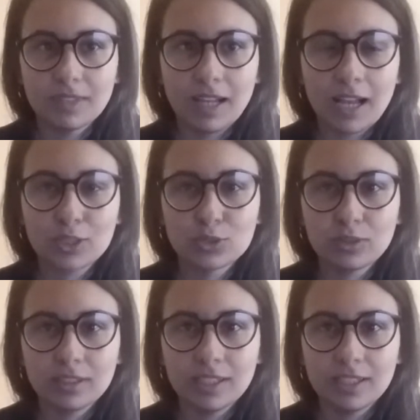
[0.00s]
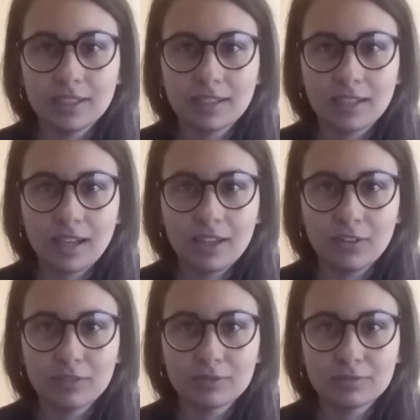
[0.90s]
actually kind
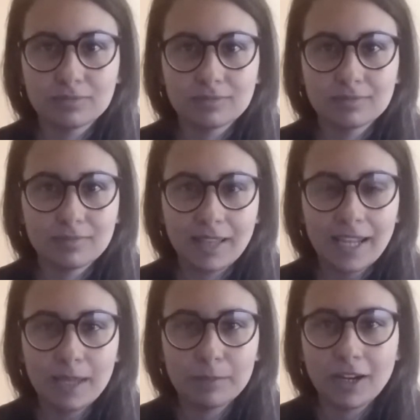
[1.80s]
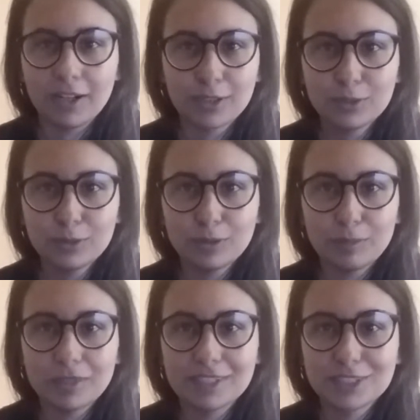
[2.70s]
of lame are cool,
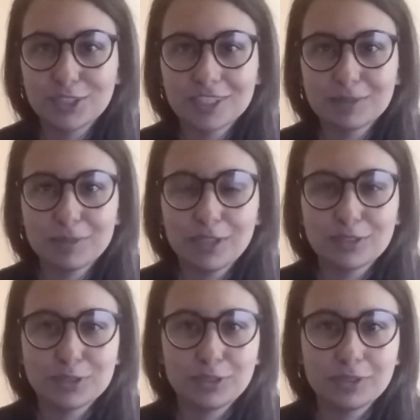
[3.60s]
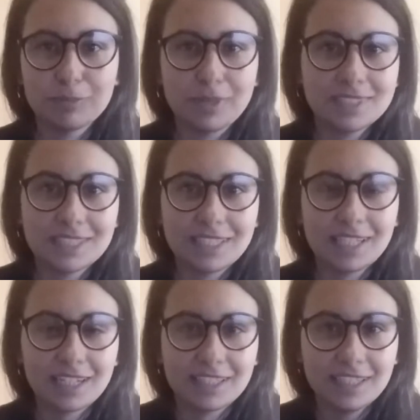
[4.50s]
but it's just because you're
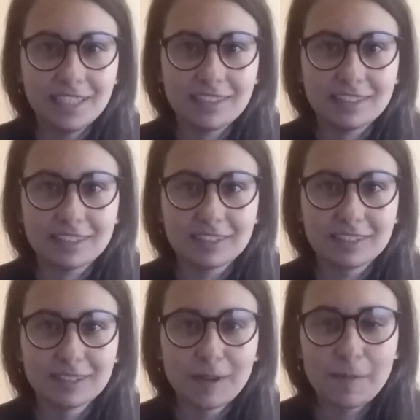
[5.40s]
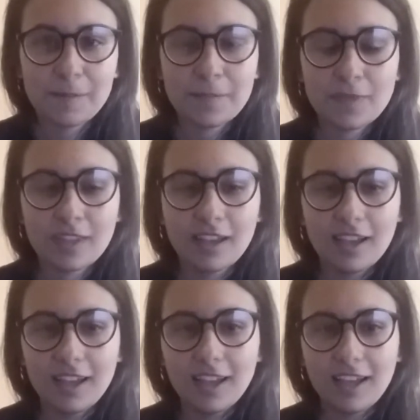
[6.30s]
basically a kid.
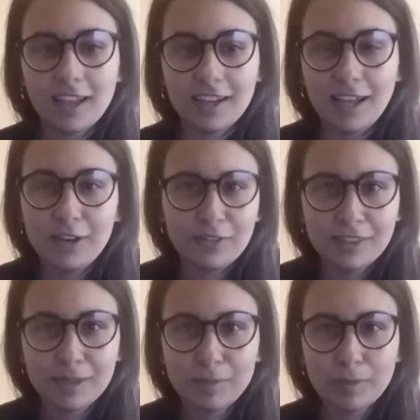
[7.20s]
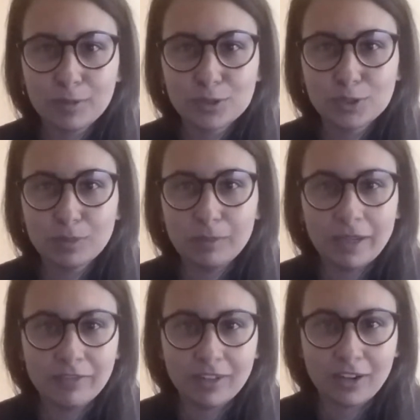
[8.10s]
And I don't think people should be
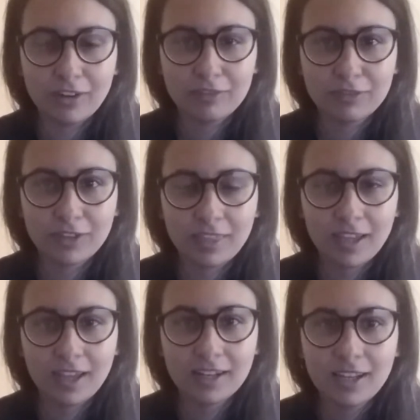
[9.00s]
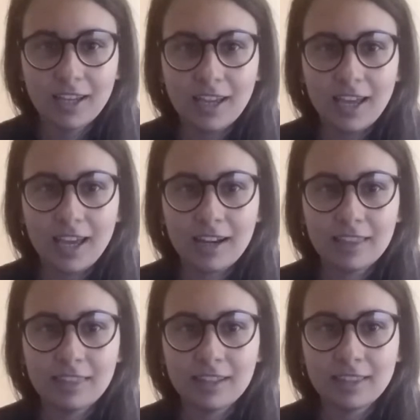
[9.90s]
made fun of for that. And I
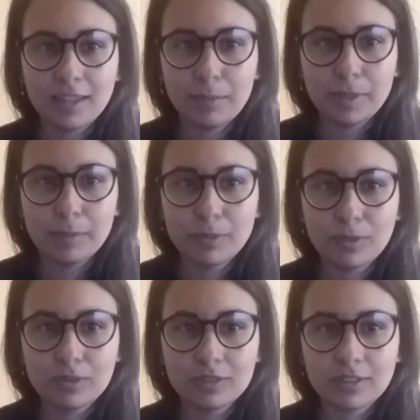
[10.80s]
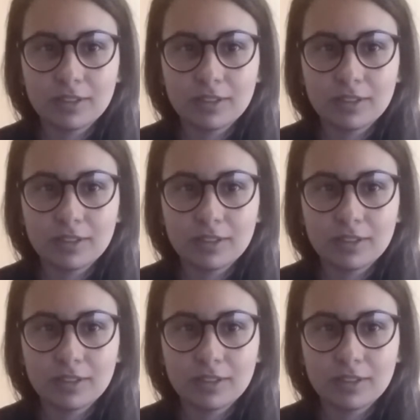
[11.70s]
think that people